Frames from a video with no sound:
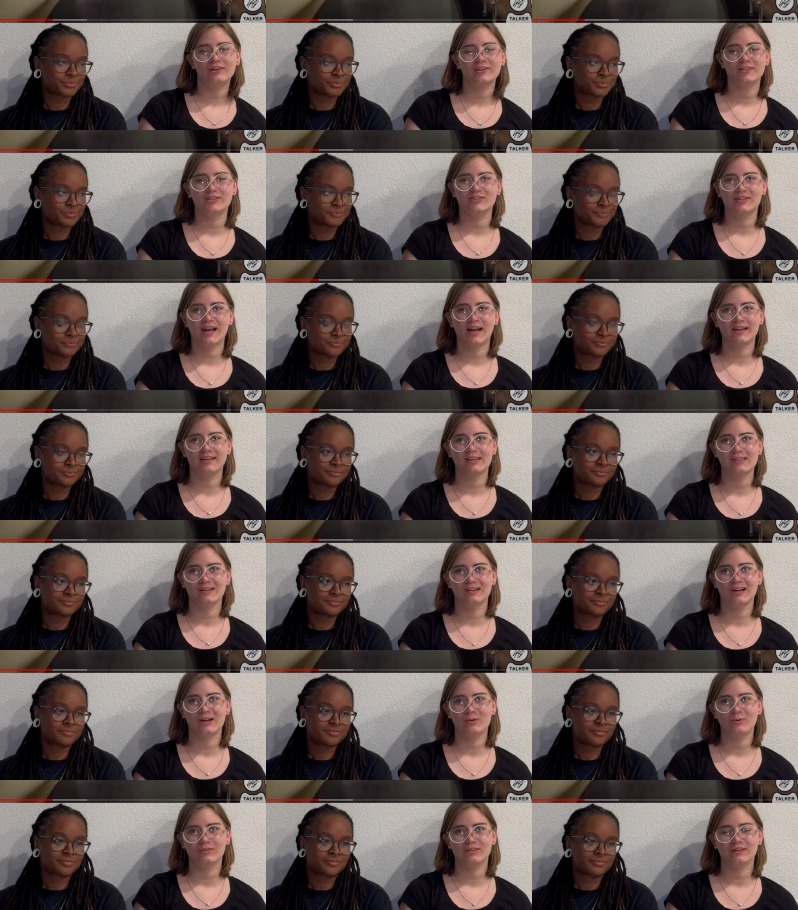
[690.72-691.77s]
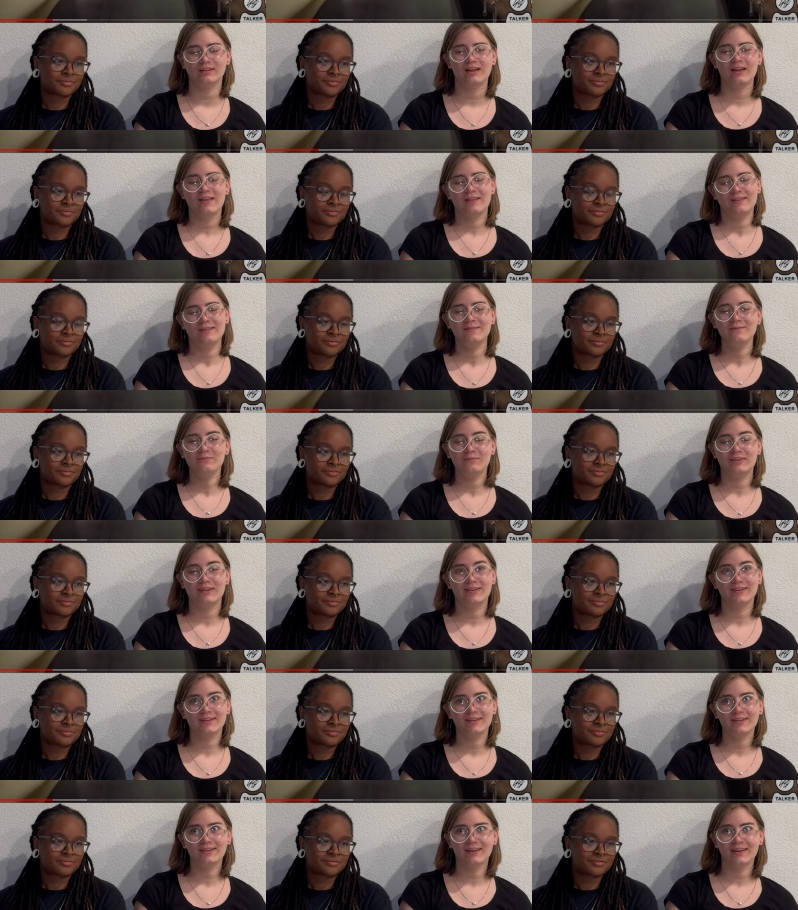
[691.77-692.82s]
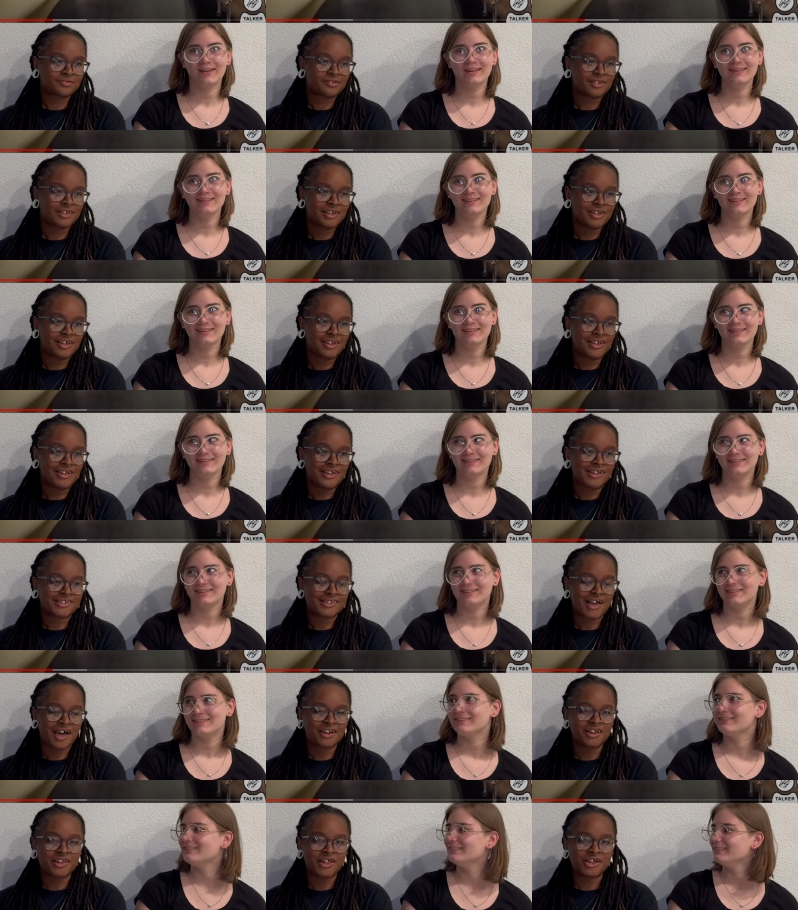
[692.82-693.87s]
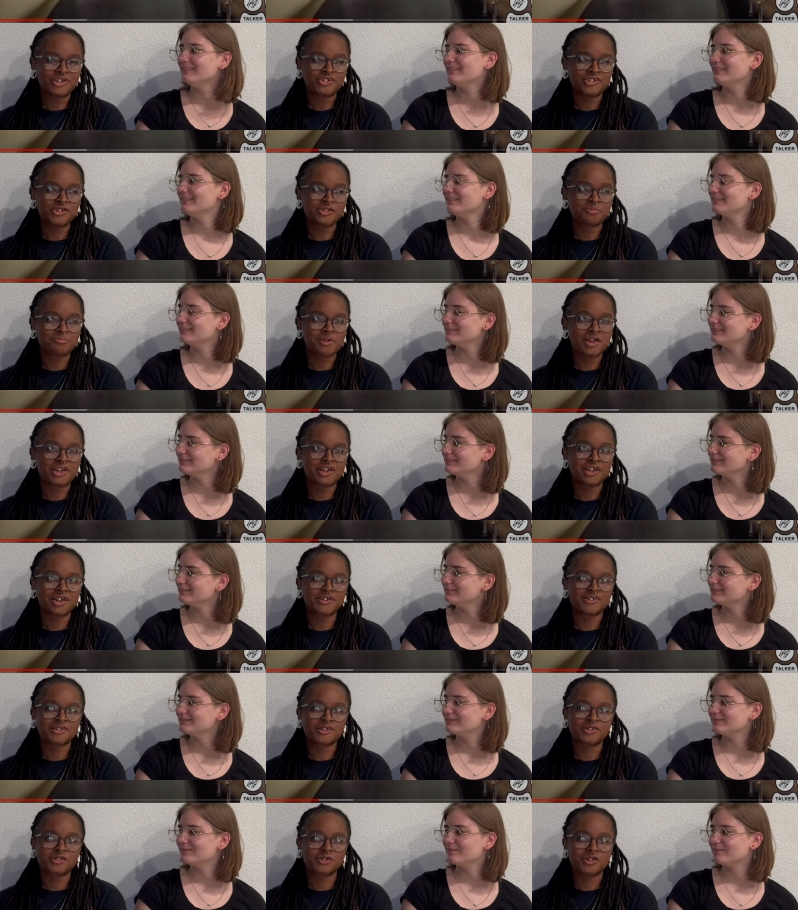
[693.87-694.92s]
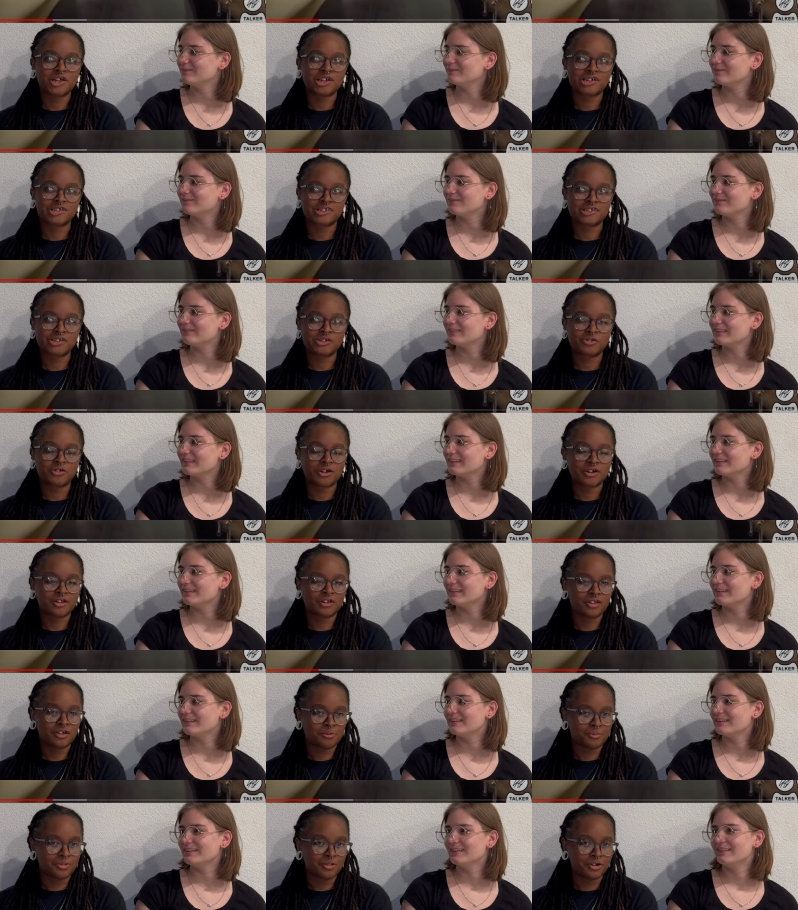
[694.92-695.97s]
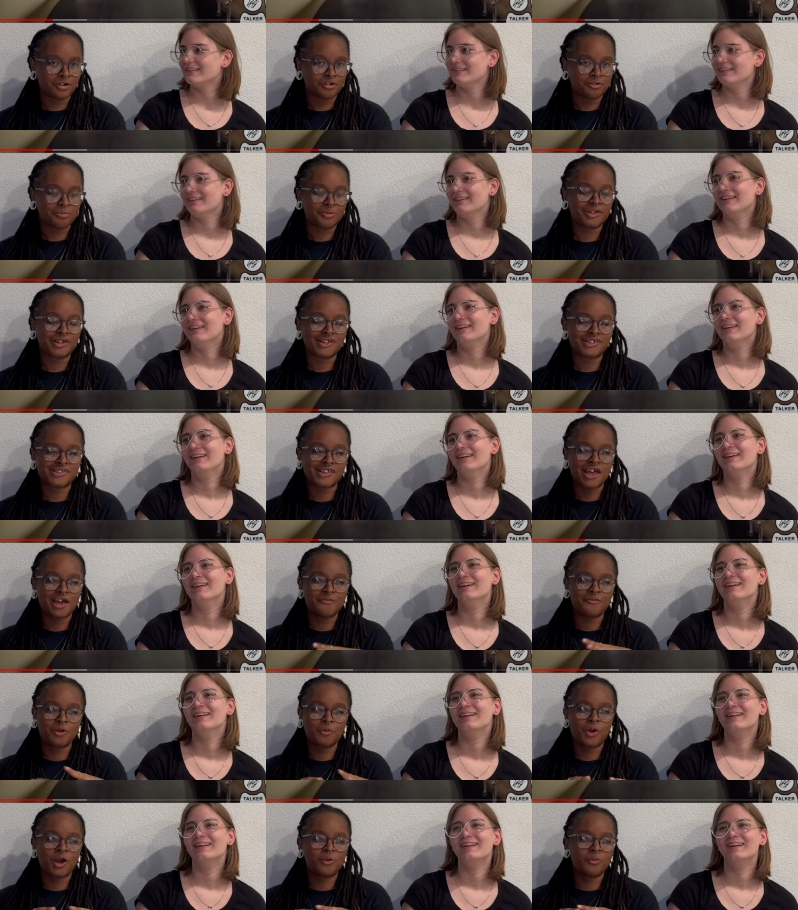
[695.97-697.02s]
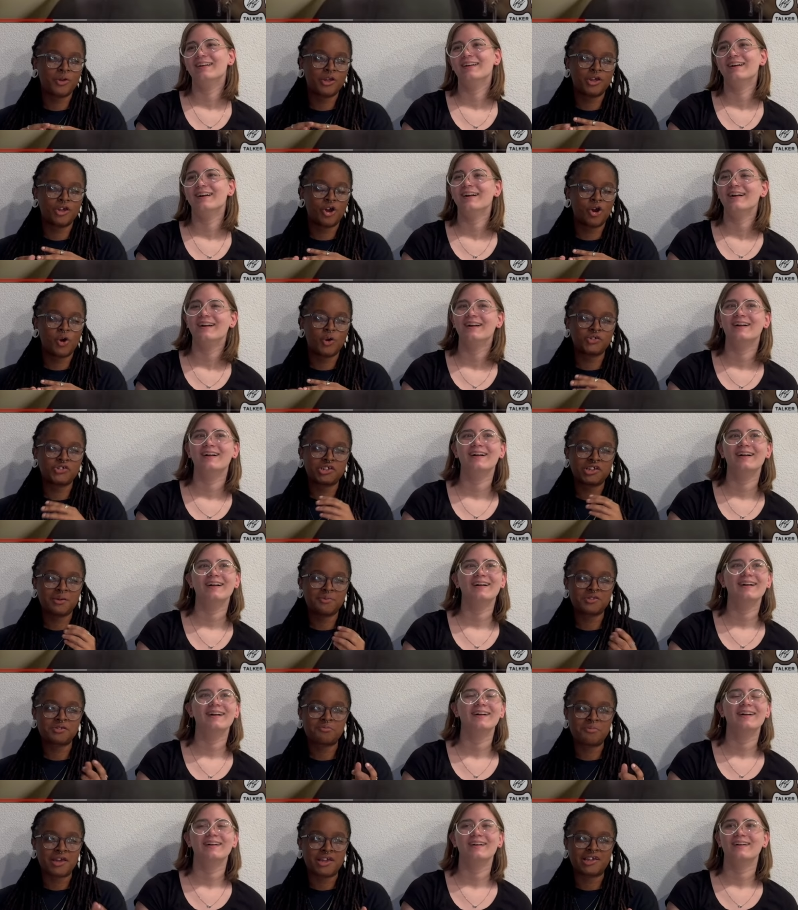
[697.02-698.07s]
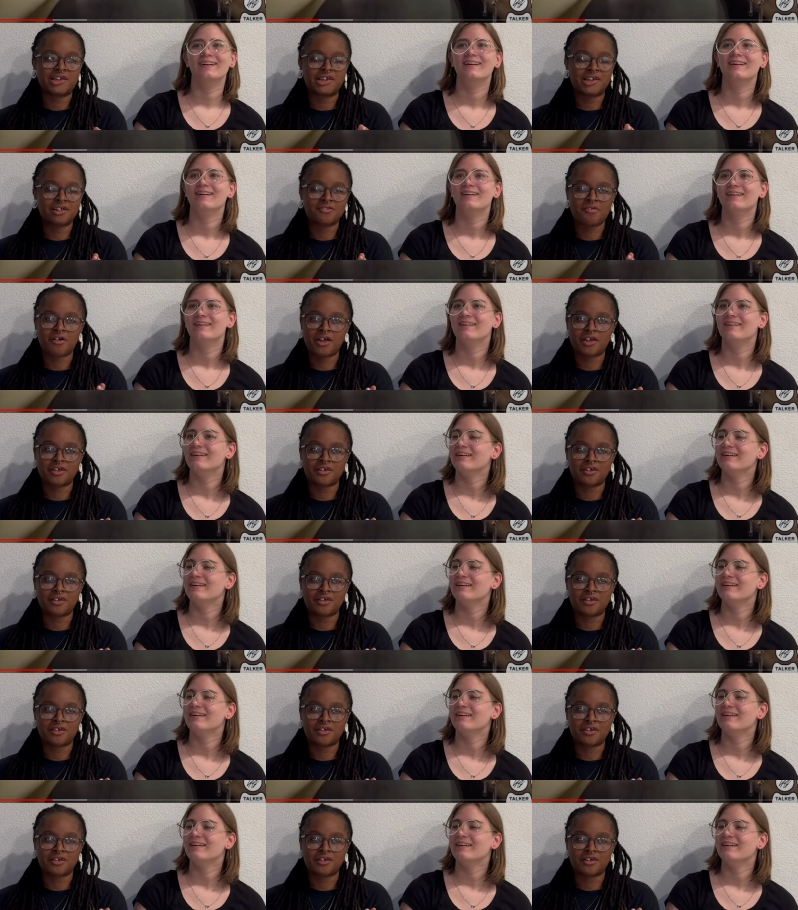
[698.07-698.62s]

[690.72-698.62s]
Speaker 1: jacket, and I was like, Americano. It's kind of
Speaker 2: like she's making us into like a secret club though, because everywhere we go, she keeps making like